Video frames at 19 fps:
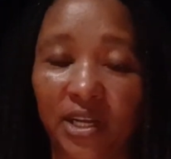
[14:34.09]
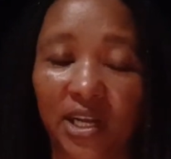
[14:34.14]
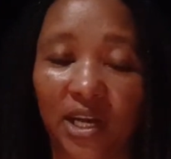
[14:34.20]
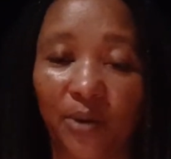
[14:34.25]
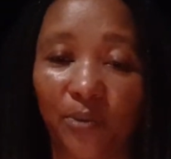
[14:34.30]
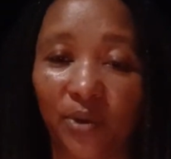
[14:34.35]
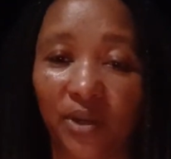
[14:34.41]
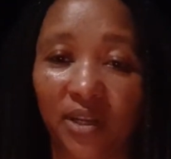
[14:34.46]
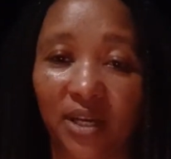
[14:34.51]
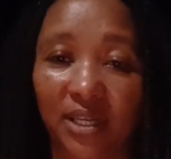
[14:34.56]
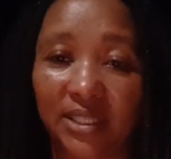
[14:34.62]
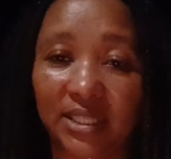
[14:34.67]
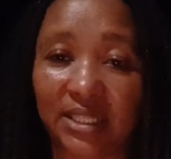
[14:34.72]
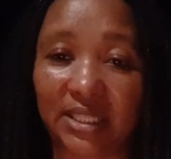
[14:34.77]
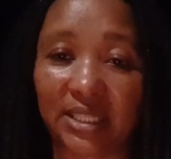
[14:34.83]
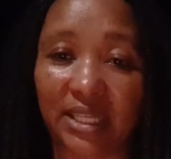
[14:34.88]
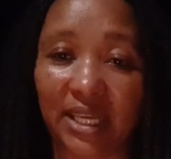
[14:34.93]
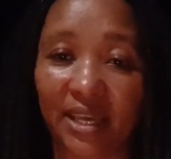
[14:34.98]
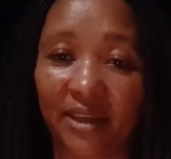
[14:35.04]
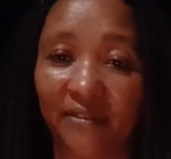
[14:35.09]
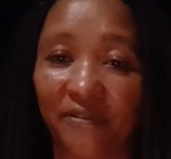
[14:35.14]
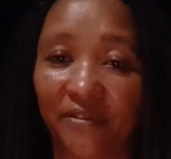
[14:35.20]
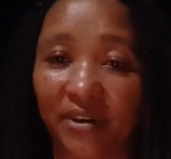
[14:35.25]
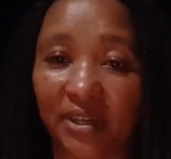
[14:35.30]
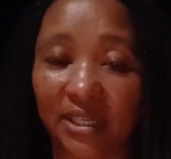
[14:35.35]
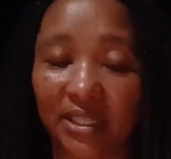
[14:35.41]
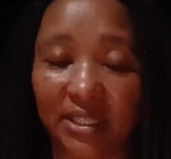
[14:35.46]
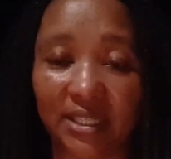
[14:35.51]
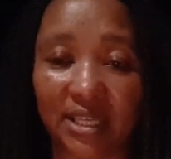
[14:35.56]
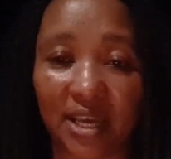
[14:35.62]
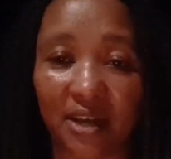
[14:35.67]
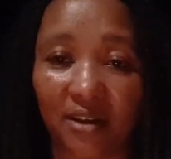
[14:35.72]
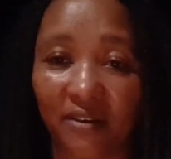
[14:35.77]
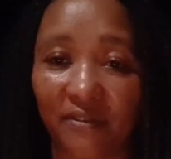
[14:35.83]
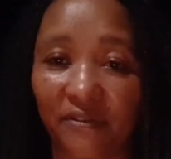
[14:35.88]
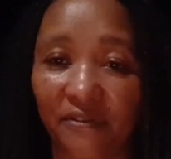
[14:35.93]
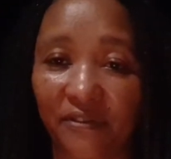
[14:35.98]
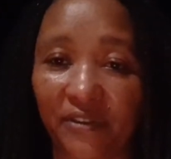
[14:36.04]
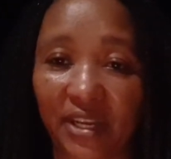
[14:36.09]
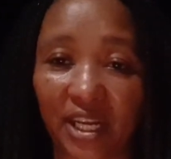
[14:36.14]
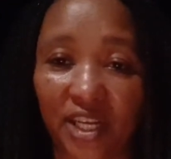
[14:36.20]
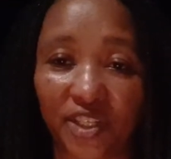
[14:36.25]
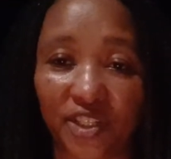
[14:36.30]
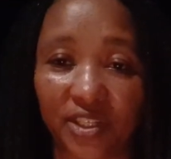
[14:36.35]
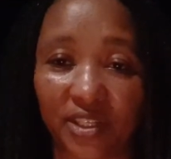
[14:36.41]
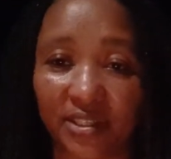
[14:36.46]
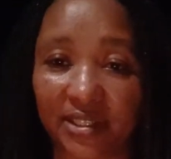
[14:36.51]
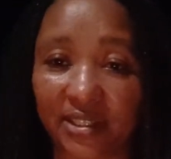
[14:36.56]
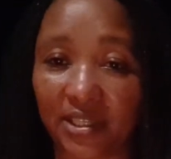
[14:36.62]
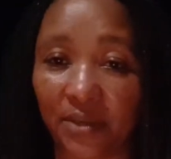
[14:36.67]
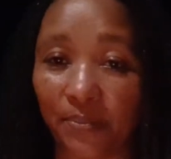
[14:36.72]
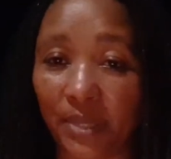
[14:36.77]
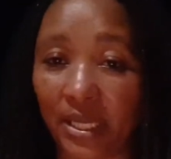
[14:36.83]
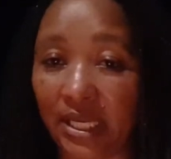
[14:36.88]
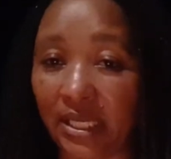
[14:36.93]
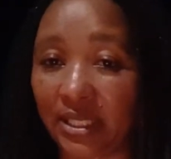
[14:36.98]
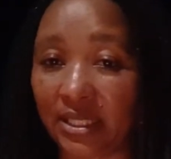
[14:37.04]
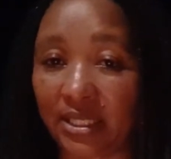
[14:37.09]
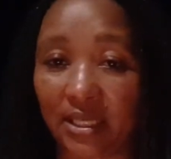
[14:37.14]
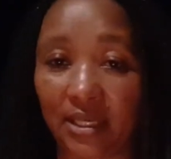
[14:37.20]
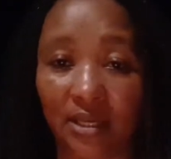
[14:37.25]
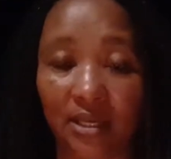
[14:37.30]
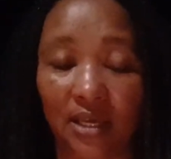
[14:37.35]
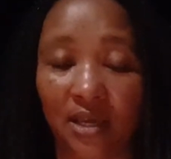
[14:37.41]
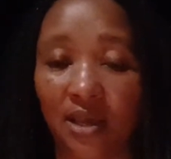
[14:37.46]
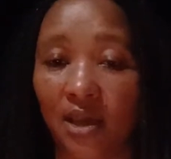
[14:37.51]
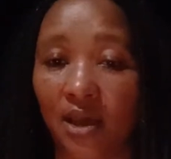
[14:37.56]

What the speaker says: I will not stay for the sake of financial stability.